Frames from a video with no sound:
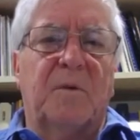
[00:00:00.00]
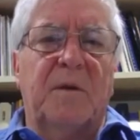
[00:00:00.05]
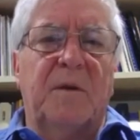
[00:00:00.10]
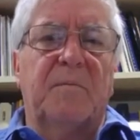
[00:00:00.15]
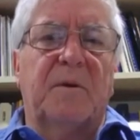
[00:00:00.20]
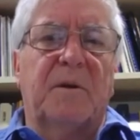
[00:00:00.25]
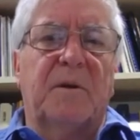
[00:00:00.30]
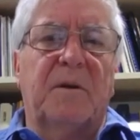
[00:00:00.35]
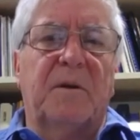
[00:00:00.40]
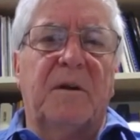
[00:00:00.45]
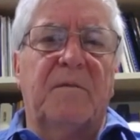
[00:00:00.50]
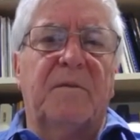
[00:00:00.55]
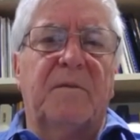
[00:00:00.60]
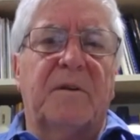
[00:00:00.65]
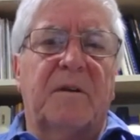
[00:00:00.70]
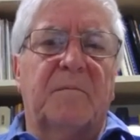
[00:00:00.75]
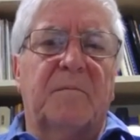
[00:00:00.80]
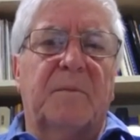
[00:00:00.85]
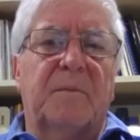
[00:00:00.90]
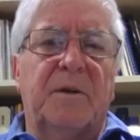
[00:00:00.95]
We believe
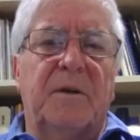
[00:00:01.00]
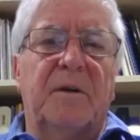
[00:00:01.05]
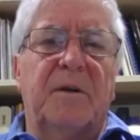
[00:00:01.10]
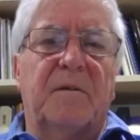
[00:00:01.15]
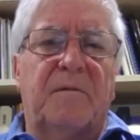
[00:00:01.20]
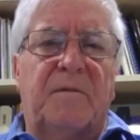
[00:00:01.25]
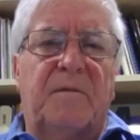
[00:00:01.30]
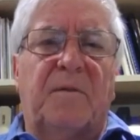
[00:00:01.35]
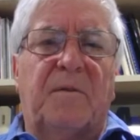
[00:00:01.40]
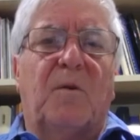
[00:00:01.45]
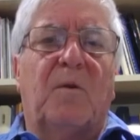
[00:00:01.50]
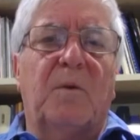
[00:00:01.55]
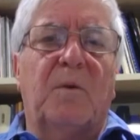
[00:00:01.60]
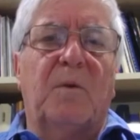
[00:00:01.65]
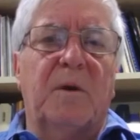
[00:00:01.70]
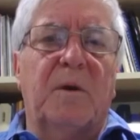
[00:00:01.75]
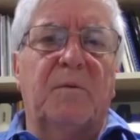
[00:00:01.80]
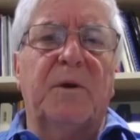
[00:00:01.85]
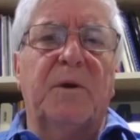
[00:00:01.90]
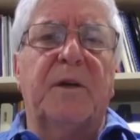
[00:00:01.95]
it'll be in a
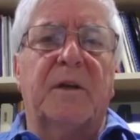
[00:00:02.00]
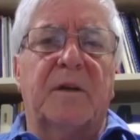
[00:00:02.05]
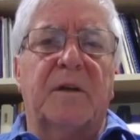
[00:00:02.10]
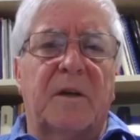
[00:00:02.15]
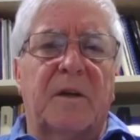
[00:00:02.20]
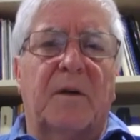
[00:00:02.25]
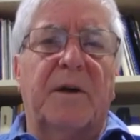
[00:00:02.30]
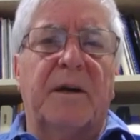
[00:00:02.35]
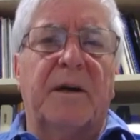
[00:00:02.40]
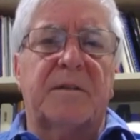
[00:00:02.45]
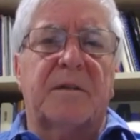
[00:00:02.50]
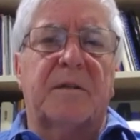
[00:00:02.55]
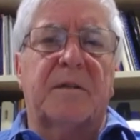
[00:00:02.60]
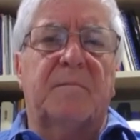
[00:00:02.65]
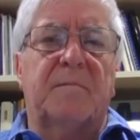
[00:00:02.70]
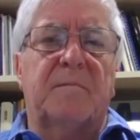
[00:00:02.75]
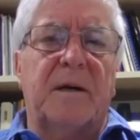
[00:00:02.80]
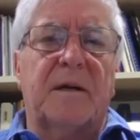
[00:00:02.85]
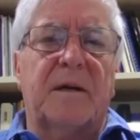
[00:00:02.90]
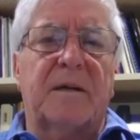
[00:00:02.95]
form where we can go out to
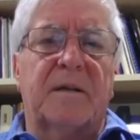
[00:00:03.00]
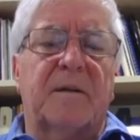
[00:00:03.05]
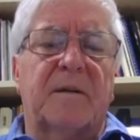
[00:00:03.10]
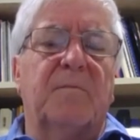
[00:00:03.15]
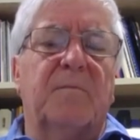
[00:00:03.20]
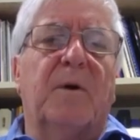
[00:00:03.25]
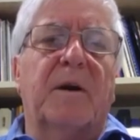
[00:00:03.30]
the market.